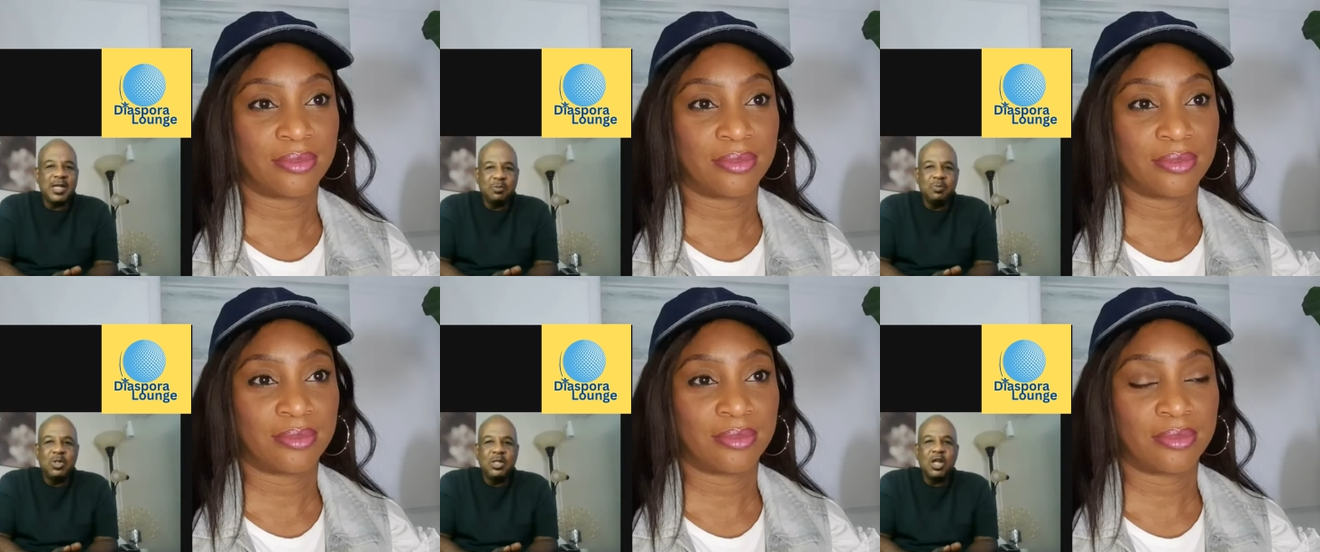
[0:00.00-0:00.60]

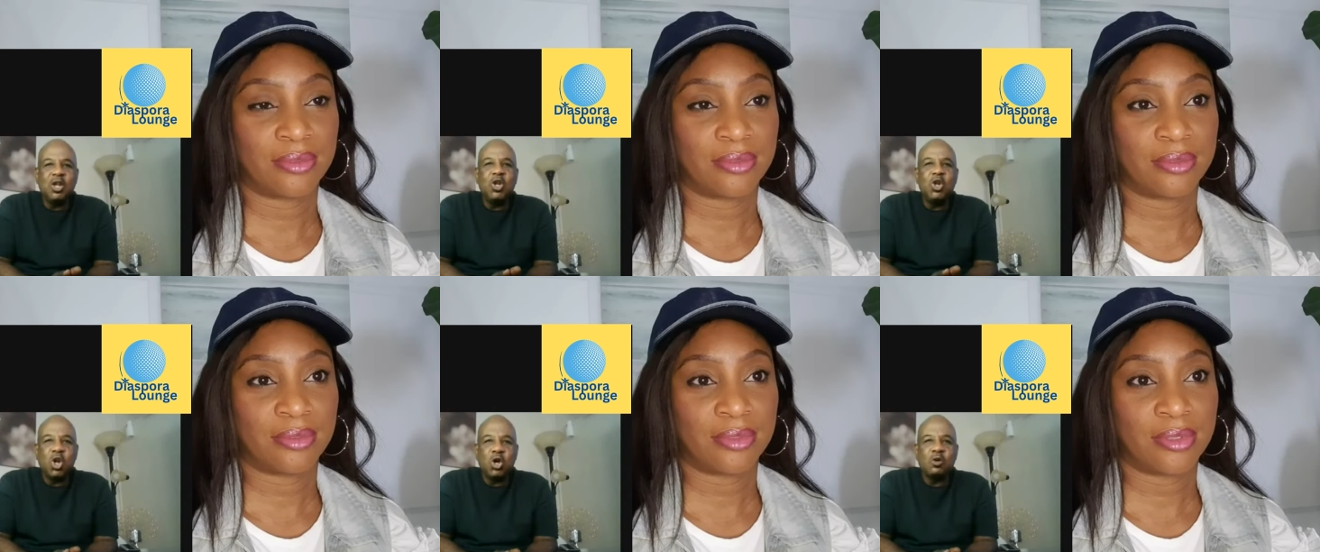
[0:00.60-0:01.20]
Speaker 1: there's been a
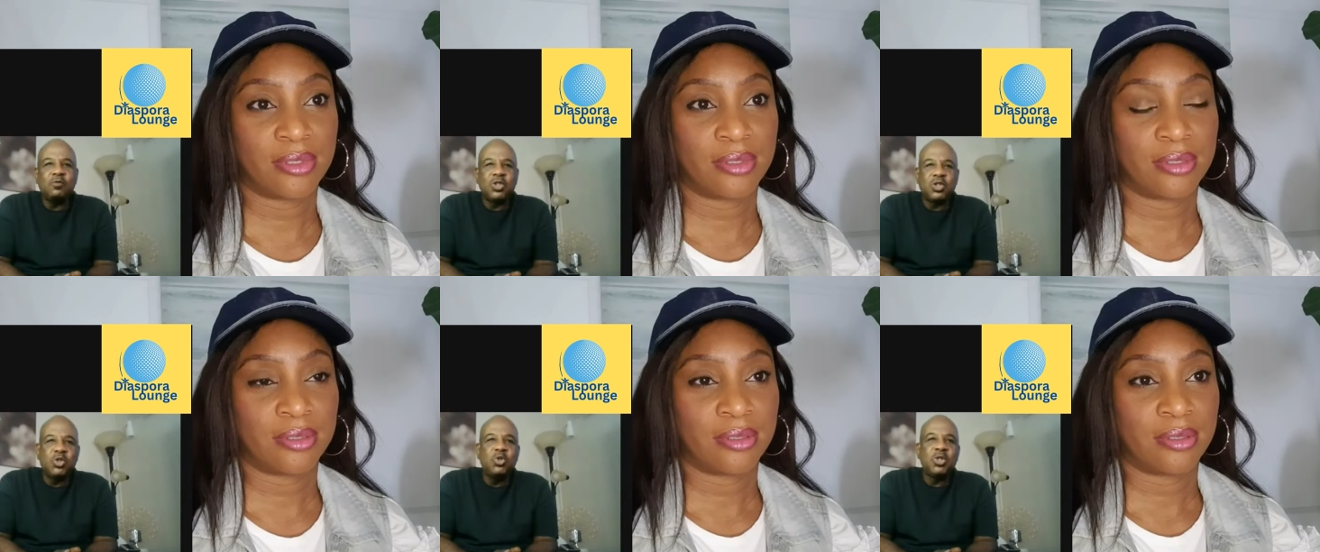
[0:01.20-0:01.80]
lot
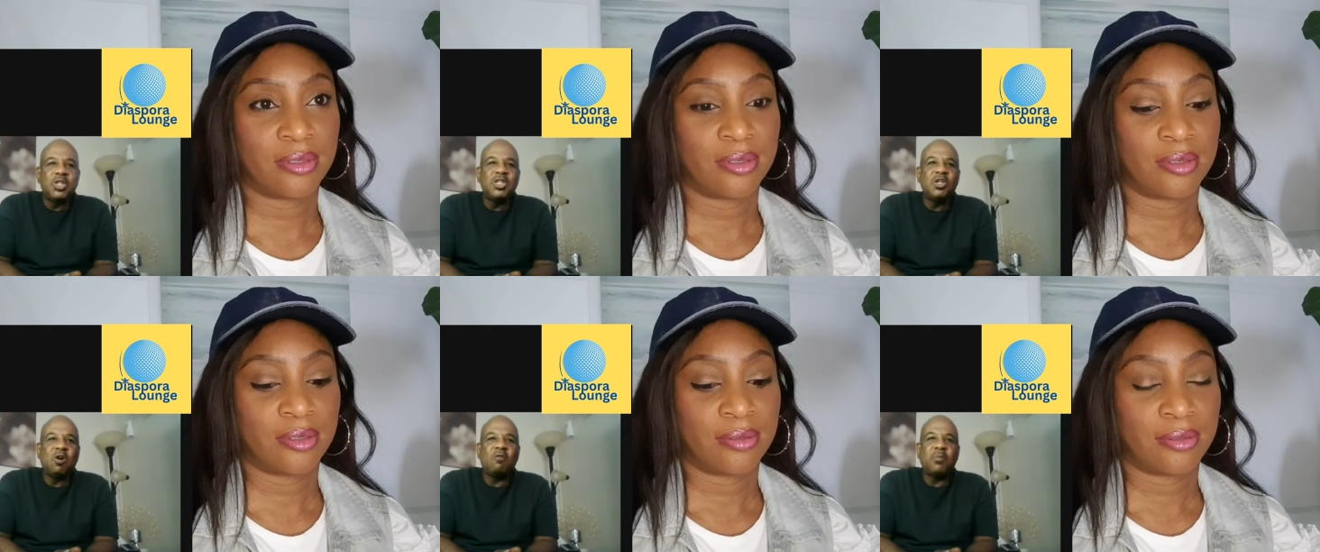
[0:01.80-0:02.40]
of
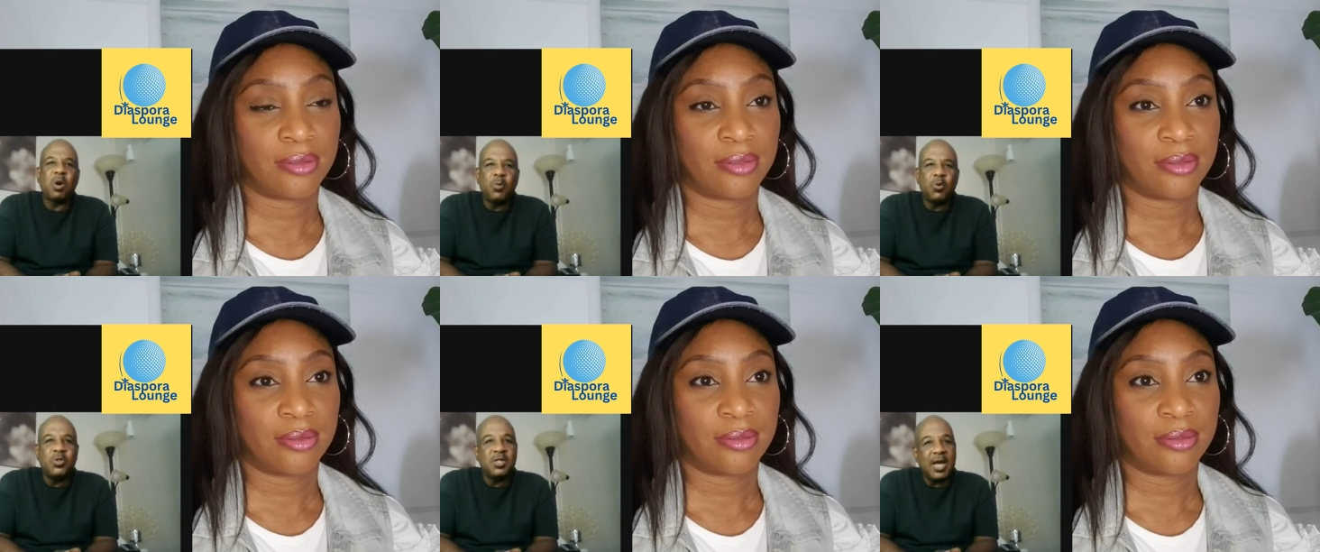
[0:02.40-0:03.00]
disunity of
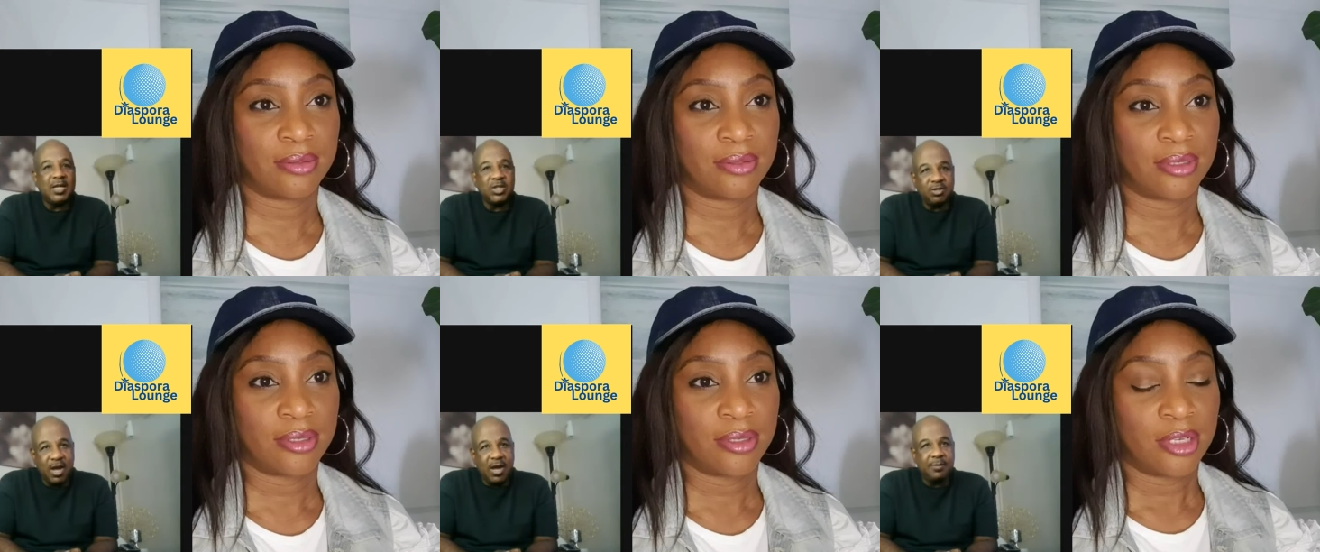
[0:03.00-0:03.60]
purpose in
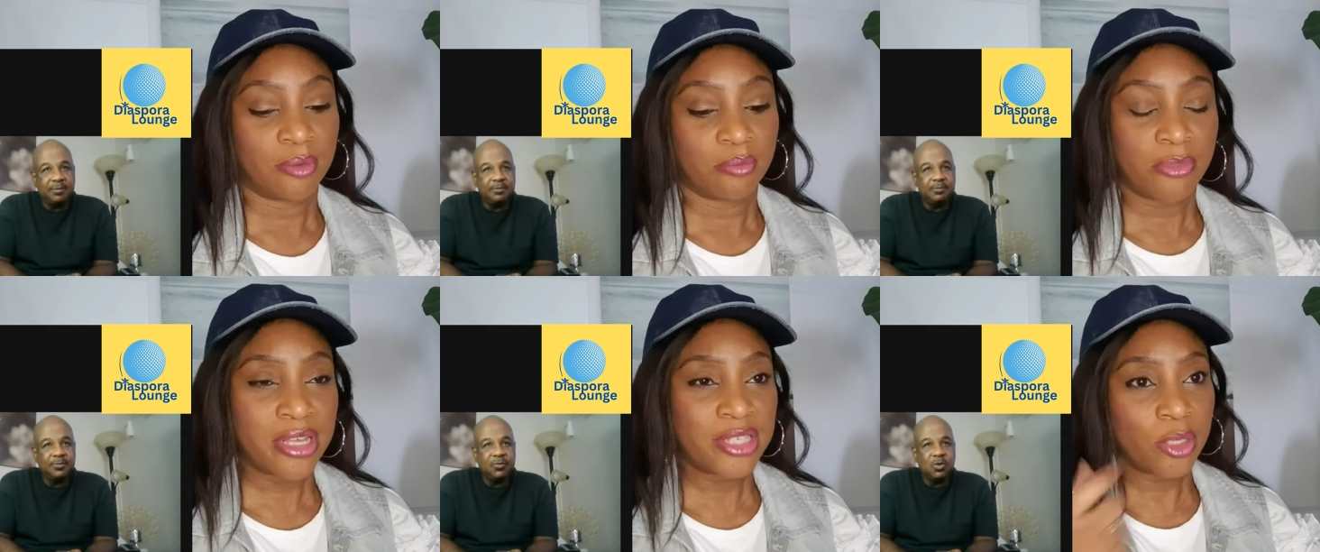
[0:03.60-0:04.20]
Nigeria.
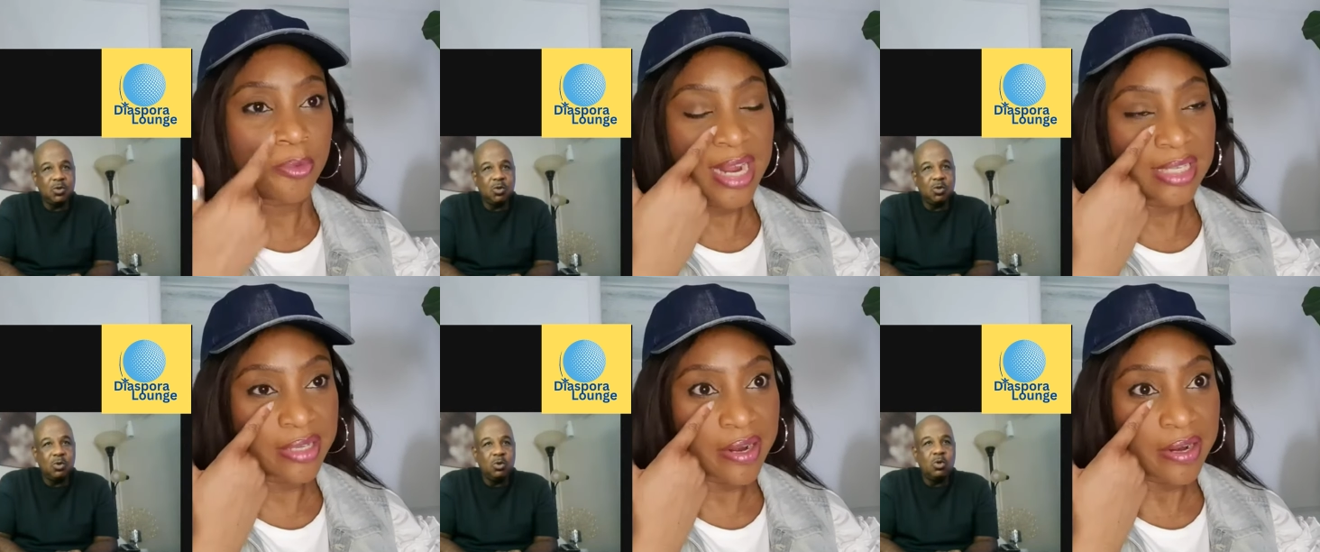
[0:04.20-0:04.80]
Speaker 2: But the
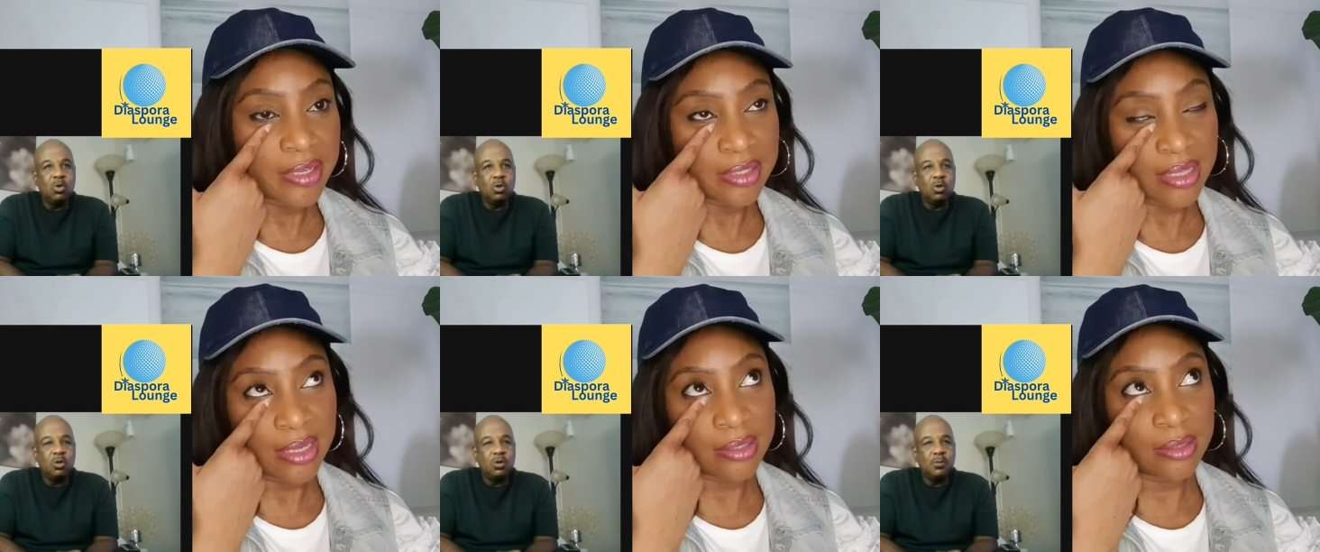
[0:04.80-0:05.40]
surprise here is
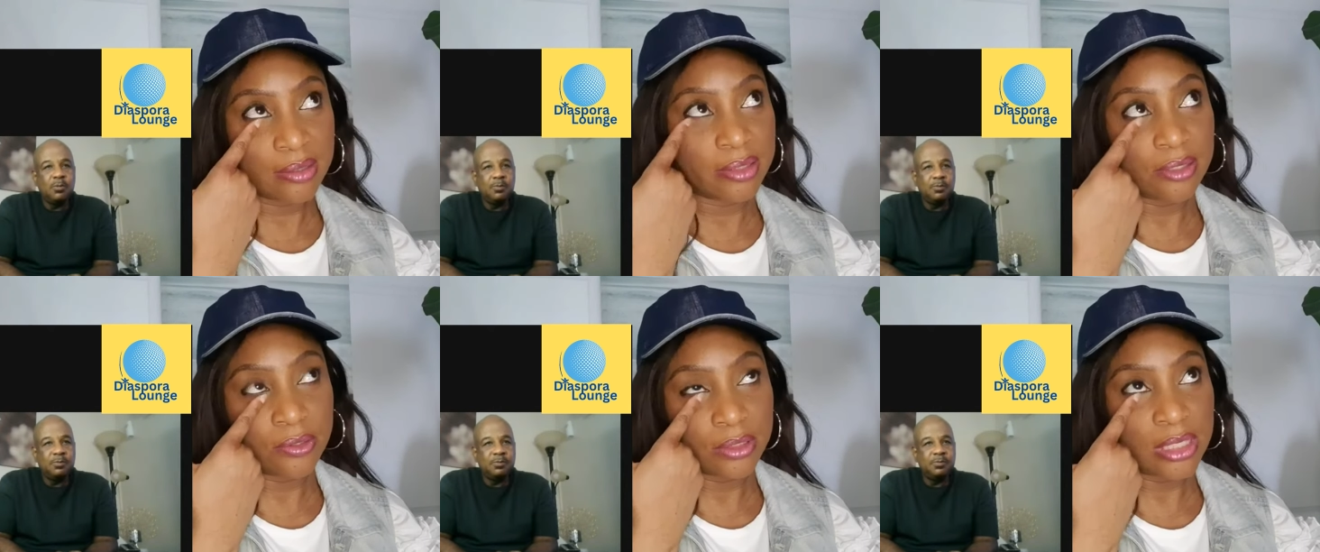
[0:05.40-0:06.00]
that
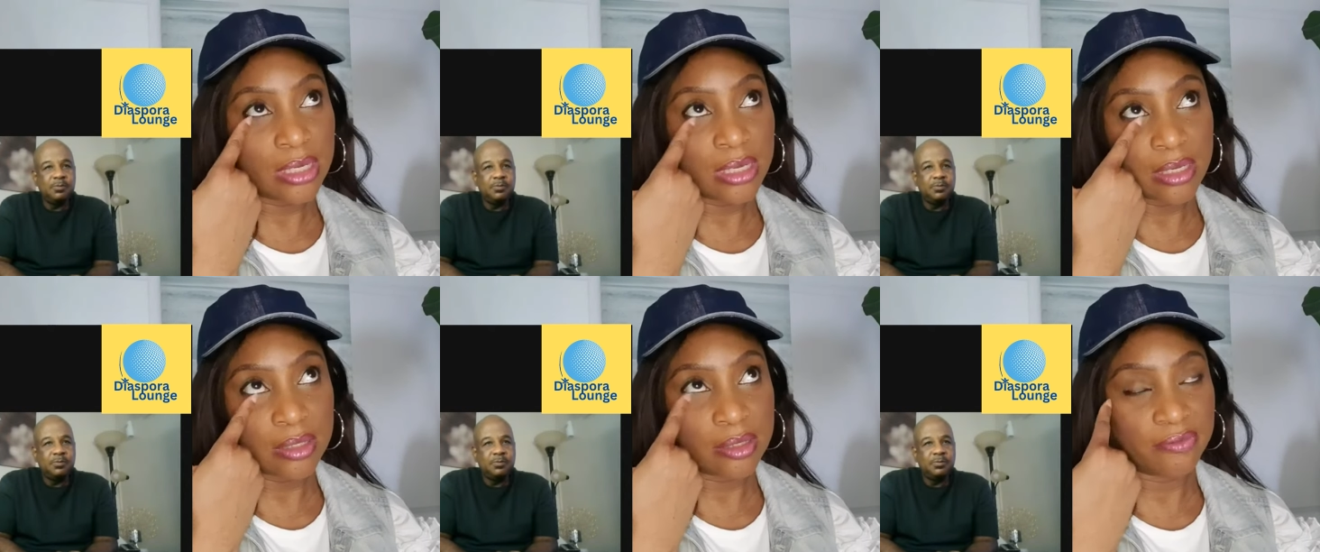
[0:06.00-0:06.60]
Dangote
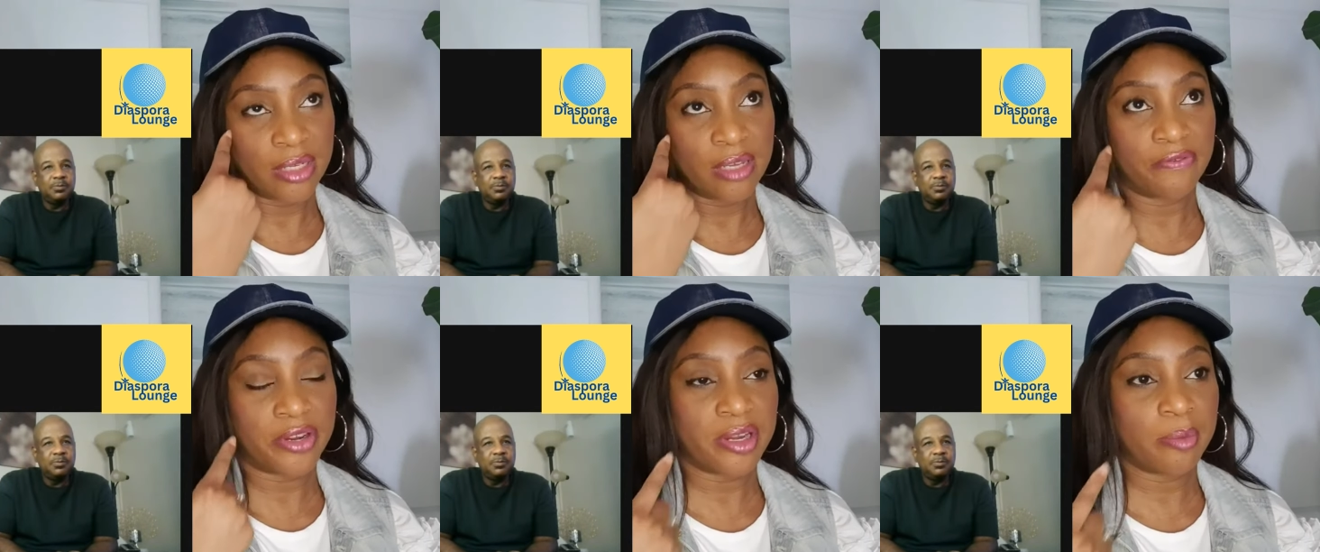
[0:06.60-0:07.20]
is a
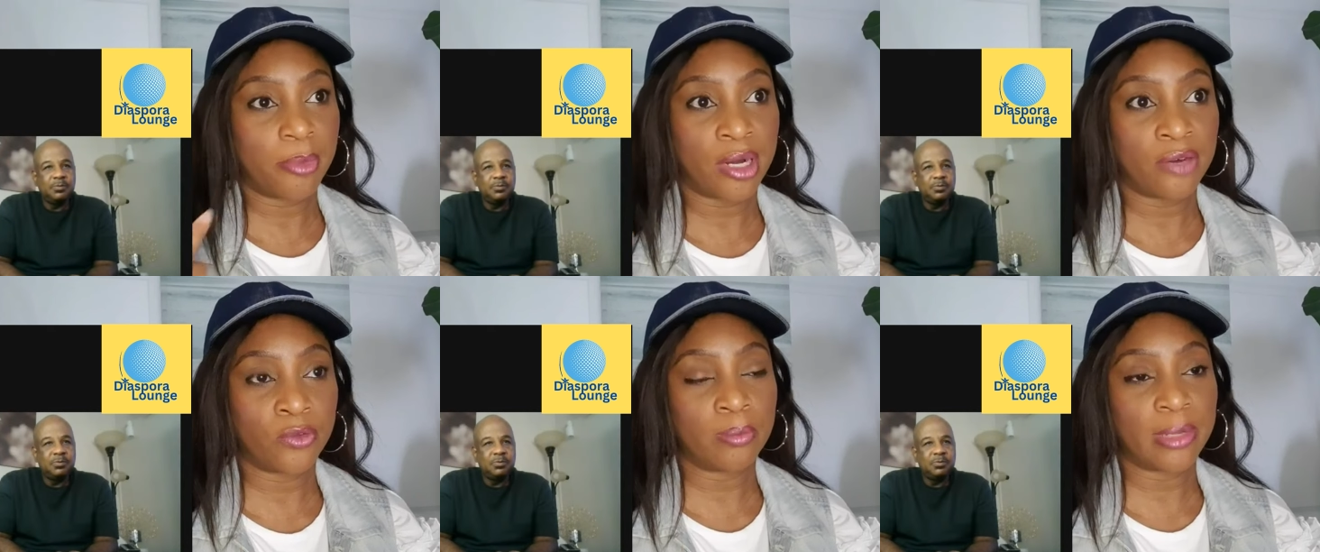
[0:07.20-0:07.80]
very
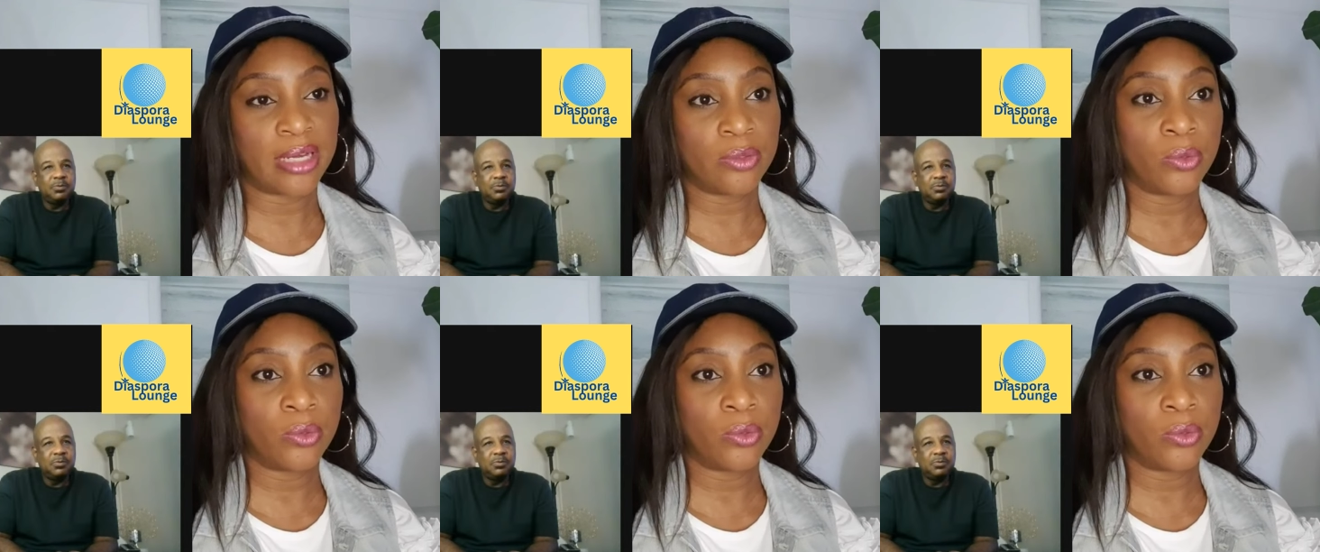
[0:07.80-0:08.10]
powerful man